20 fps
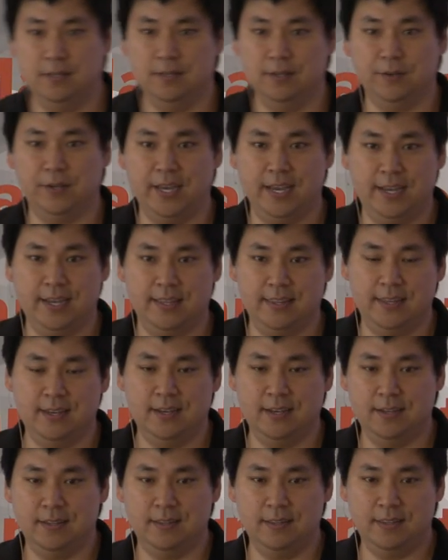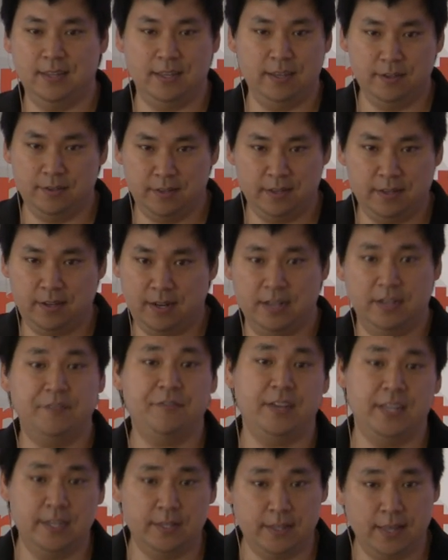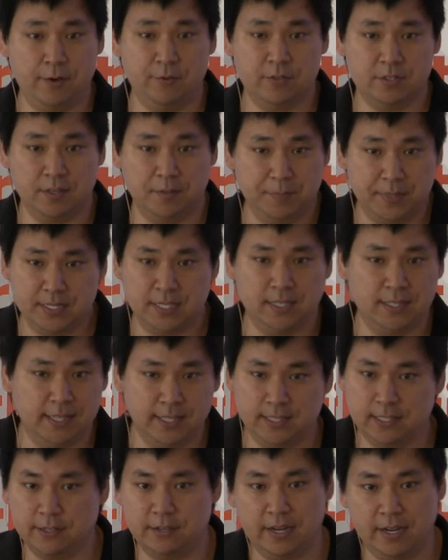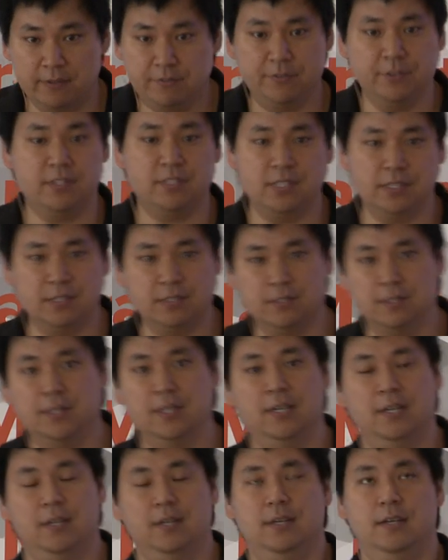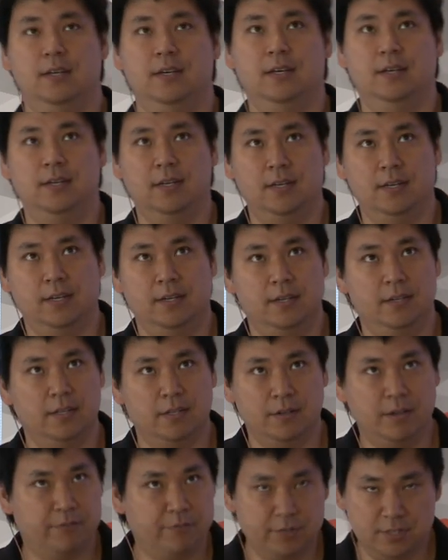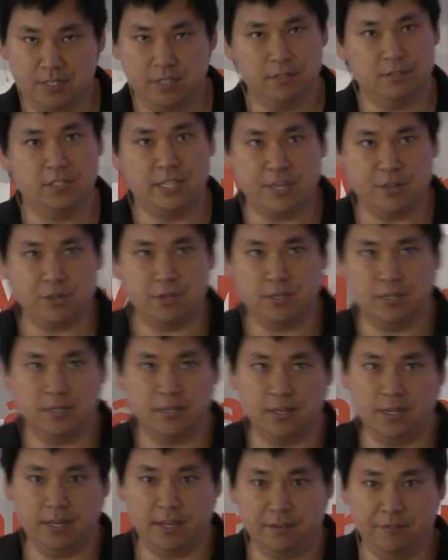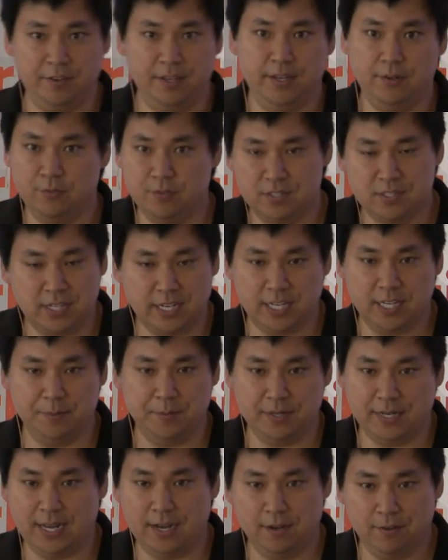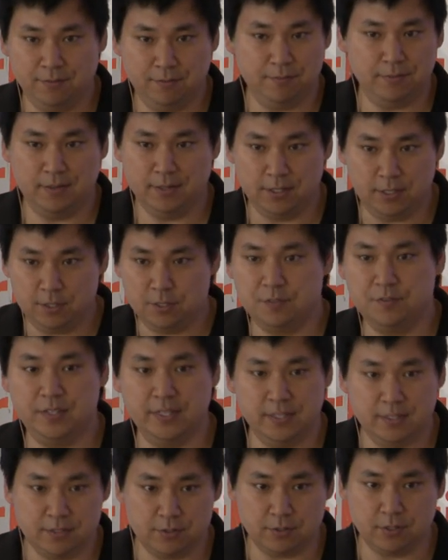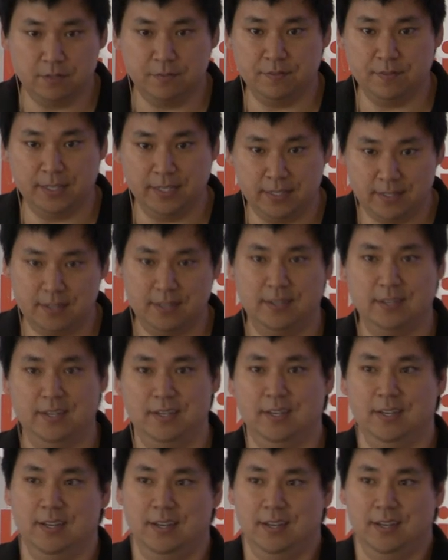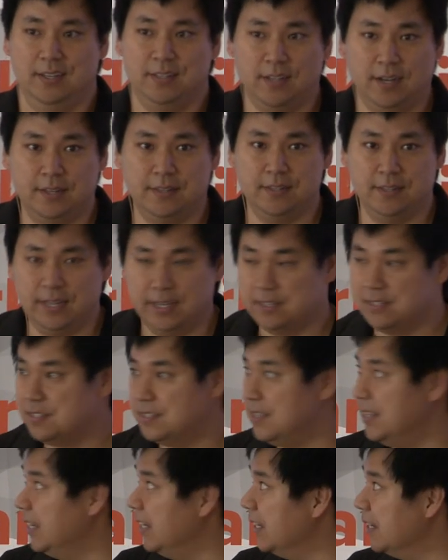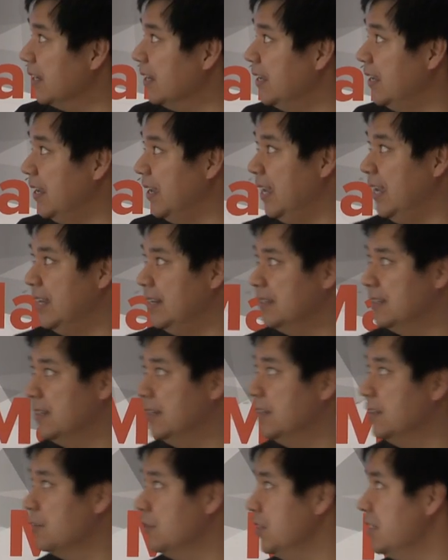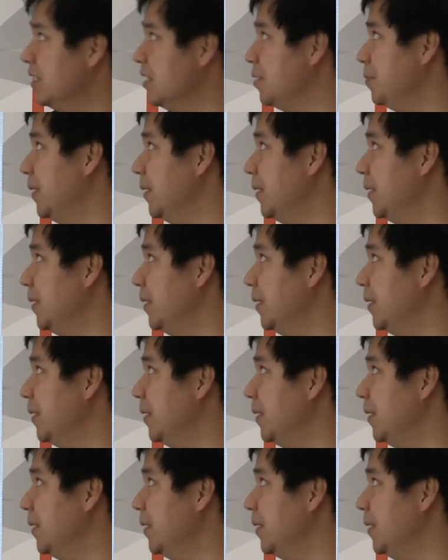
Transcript: Okay, uh, the, at F8 that was abundantly clear. Every single, uh, you know, every single session at F8 was talking about how the newsfeed is sort of like not the next thing. And uh, the reason is